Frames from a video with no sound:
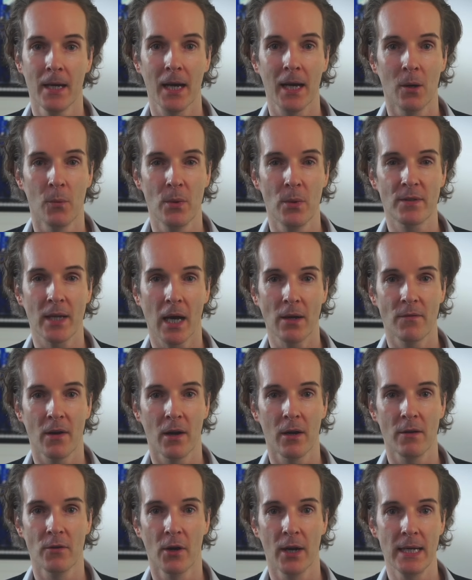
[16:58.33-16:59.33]
we've done
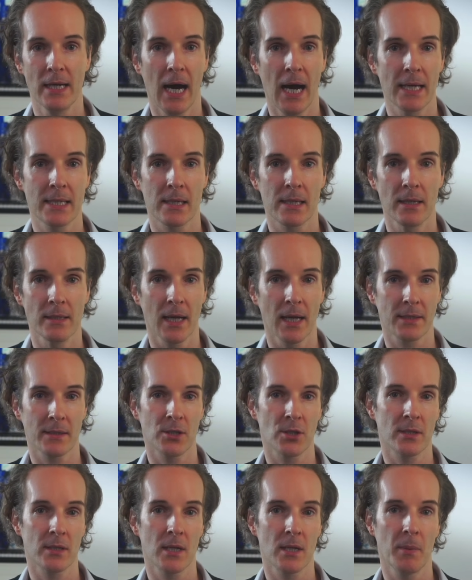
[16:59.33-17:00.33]
very, very nicely. And that's
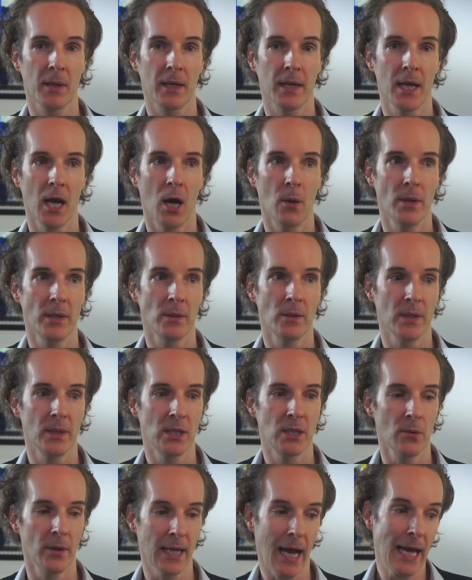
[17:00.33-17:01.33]
just typically how we
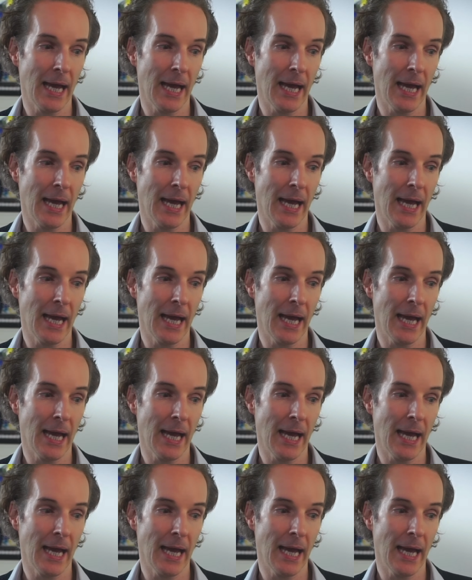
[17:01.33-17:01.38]
do it.